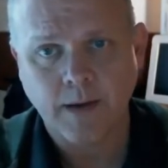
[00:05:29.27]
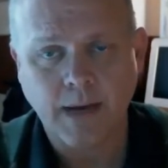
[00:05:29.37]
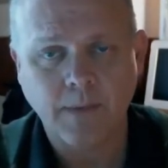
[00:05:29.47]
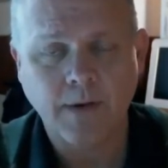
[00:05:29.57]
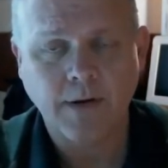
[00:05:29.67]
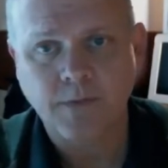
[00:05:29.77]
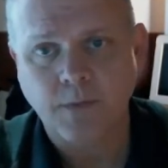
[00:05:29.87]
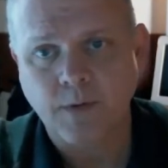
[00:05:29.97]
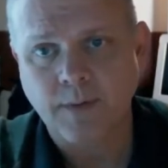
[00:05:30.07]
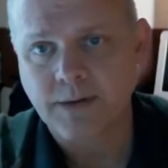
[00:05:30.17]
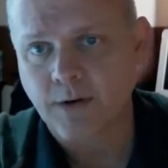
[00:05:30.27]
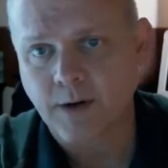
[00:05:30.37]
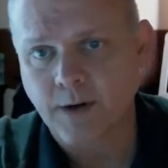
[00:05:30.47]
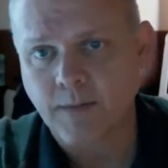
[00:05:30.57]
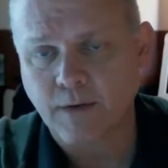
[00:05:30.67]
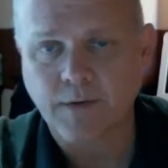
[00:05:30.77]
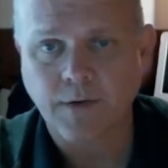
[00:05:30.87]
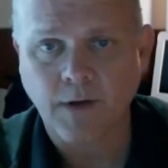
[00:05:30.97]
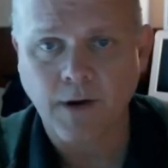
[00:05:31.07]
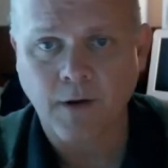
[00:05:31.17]
That way you don't have to worry about turning a
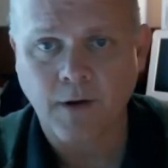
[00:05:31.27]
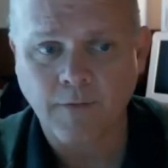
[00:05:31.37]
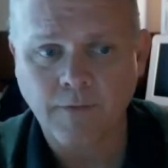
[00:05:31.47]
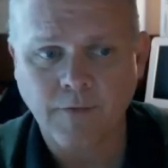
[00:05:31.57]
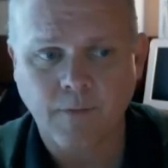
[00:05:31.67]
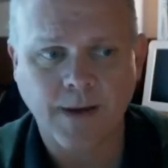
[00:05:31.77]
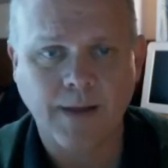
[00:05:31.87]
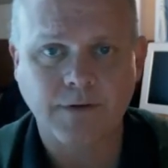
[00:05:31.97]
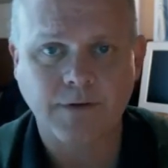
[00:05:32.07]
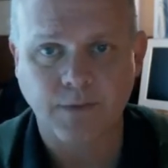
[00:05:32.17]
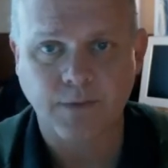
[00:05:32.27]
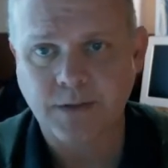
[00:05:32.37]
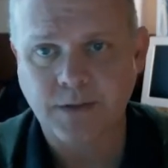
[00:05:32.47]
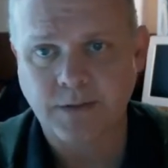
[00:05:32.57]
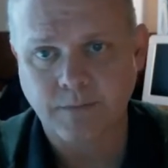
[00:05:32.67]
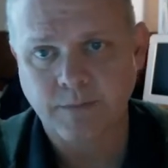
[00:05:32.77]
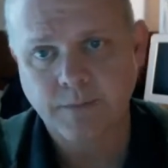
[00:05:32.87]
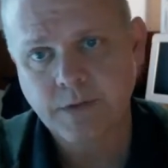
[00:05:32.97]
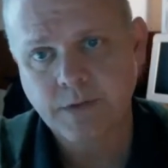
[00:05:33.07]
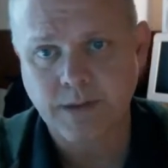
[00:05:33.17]
microphone on and off when you have to switch
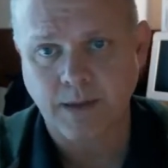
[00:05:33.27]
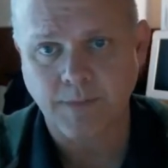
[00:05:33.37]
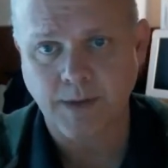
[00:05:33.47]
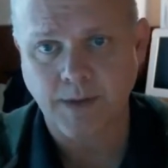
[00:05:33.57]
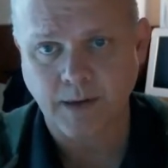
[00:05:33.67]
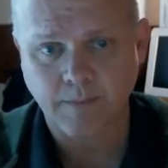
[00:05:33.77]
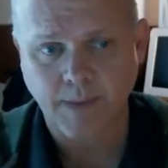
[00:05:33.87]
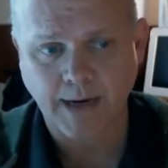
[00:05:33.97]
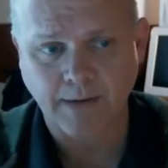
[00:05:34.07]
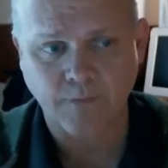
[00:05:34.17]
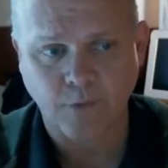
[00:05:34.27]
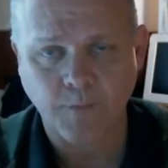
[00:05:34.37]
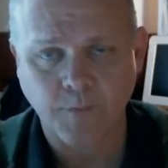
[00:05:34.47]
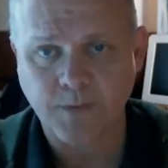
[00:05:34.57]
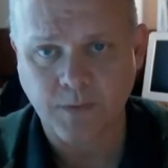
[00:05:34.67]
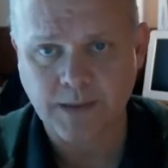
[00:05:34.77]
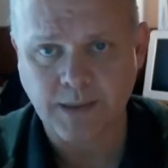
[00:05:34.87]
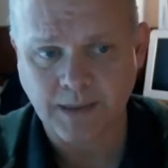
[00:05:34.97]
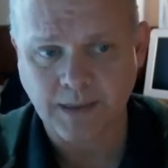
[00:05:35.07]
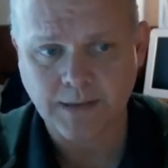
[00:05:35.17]
to something back and forth between
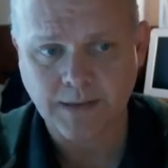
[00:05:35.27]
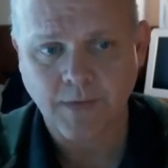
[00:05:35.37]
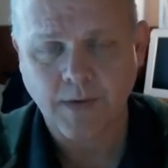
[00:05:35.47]
scenes.